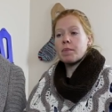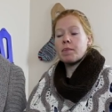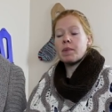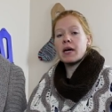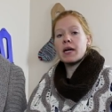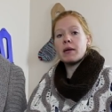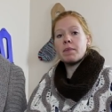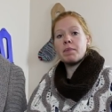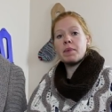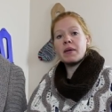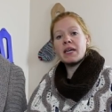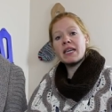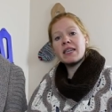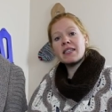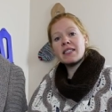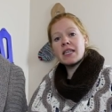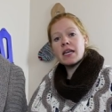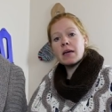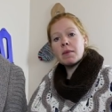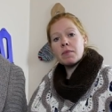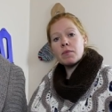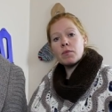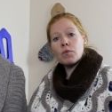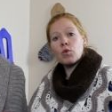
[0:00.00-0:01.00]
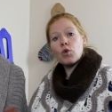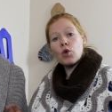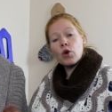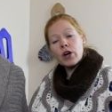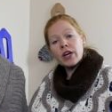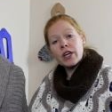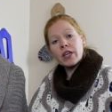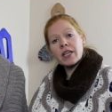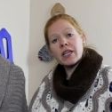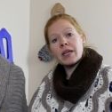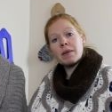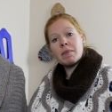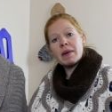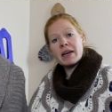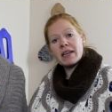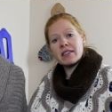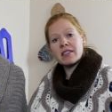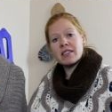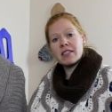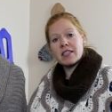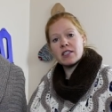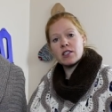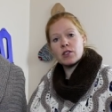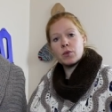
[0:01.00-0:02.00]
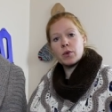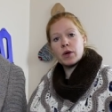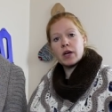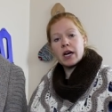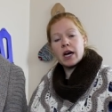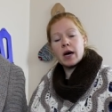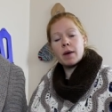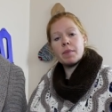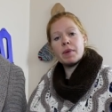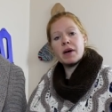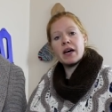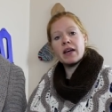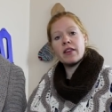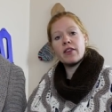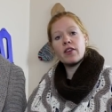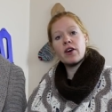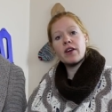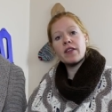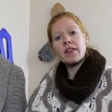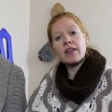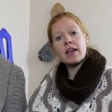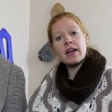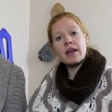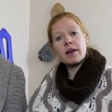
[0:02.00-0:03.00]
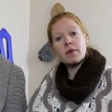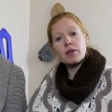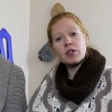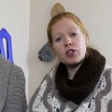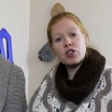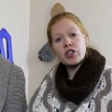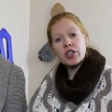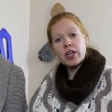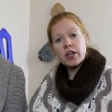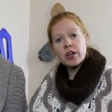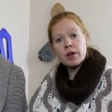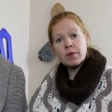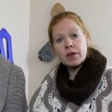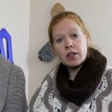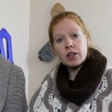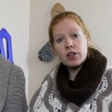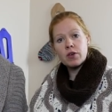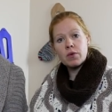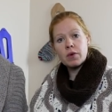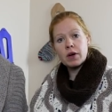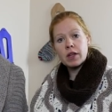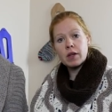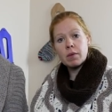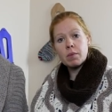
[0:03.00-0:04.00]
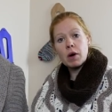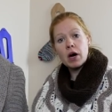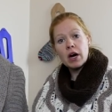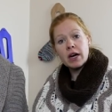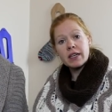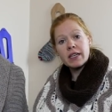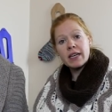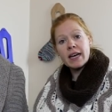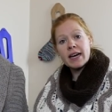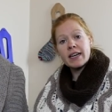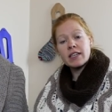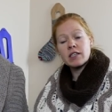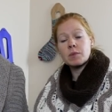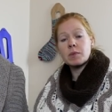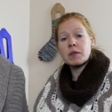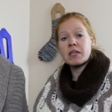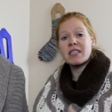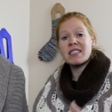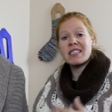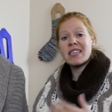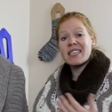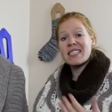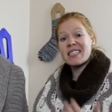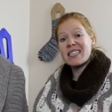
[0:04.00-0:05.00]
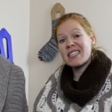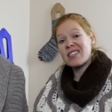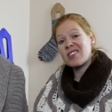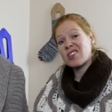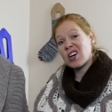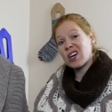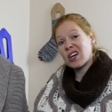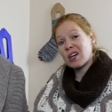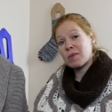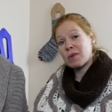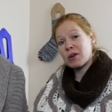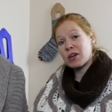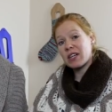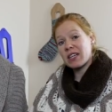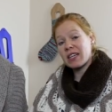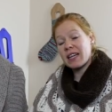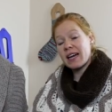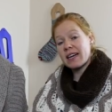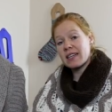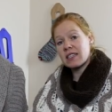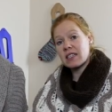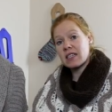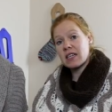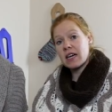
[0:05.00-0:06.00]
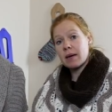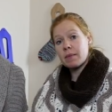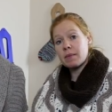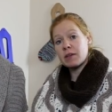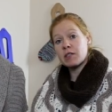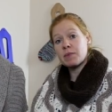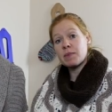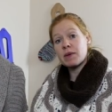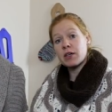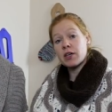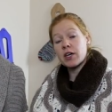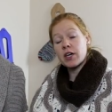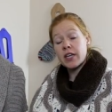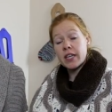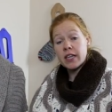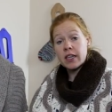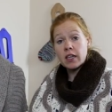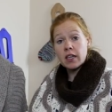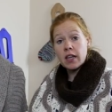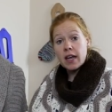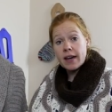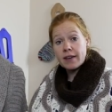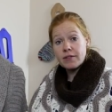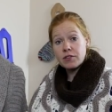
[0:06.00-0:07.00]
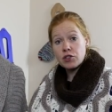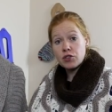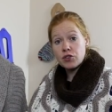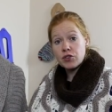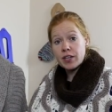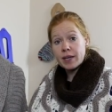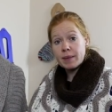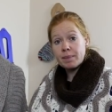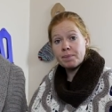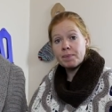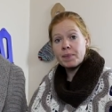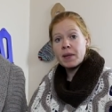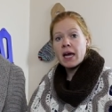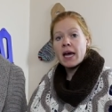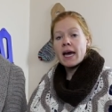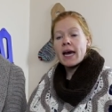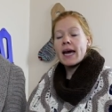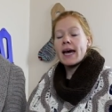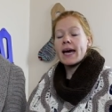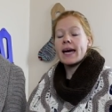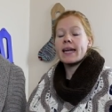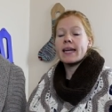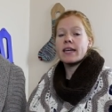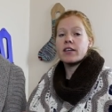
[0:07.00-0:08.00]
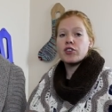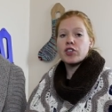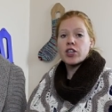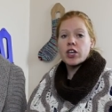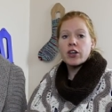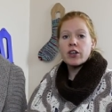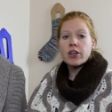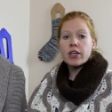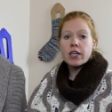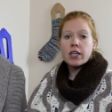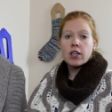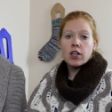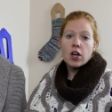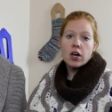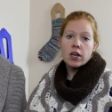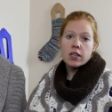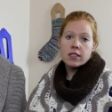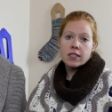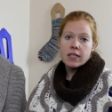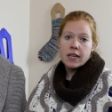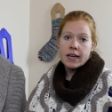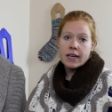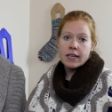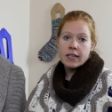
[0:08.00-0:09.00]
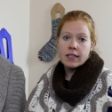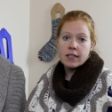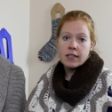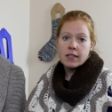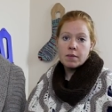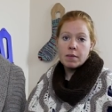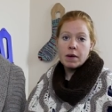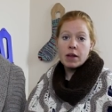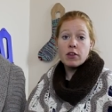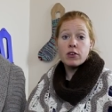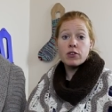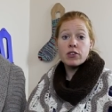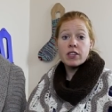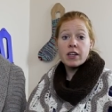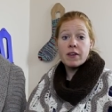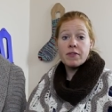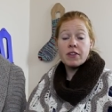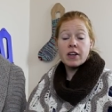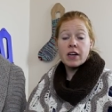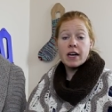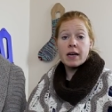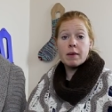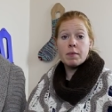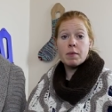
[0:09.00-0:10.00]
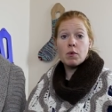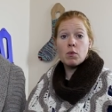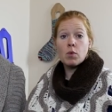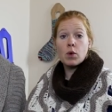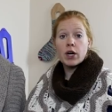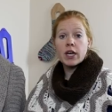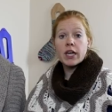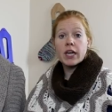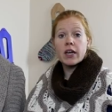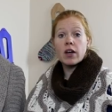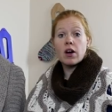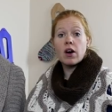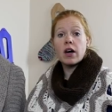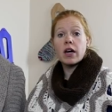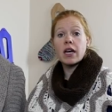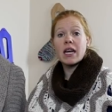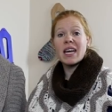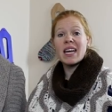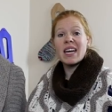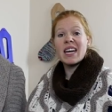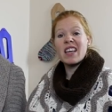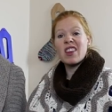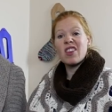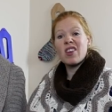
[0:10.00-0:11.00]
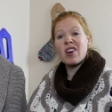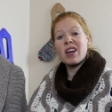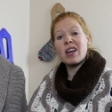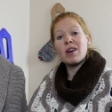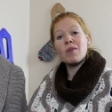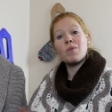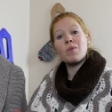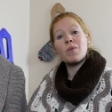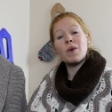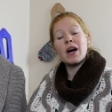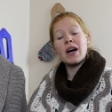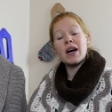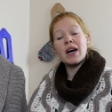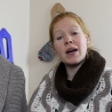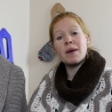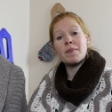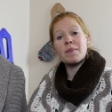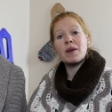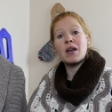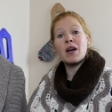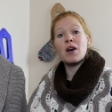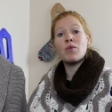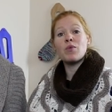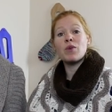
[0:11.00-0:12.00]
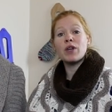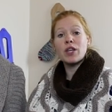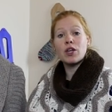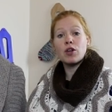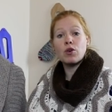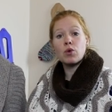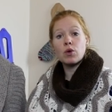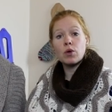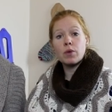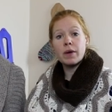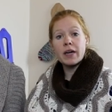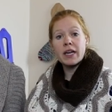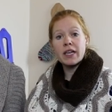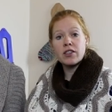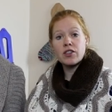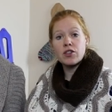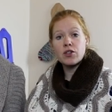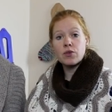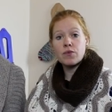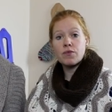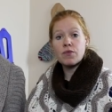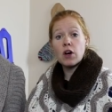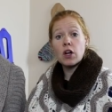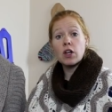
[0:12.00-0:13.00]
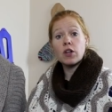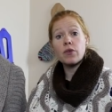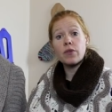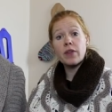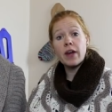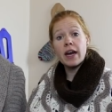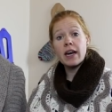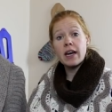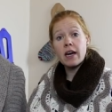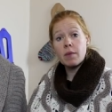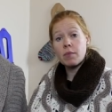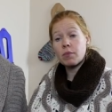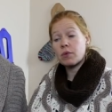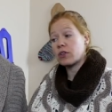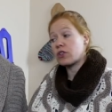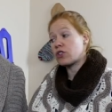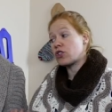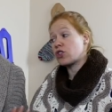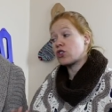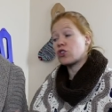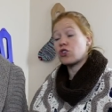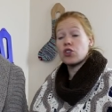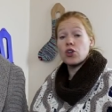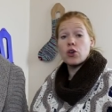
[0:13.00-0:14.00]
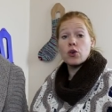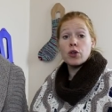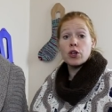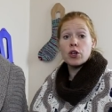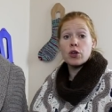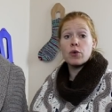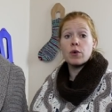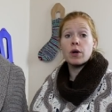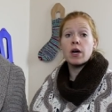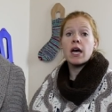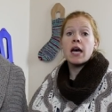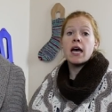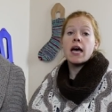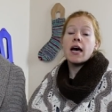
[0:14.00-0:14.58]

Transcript: But because I royally messed this one up, I thought that I would share it with you on the podcast because I did talk about it last time in the live stream, and I shared it alongside some other stuff that I had been working on. And I thought a, um, a really cool way to follow that up was to show you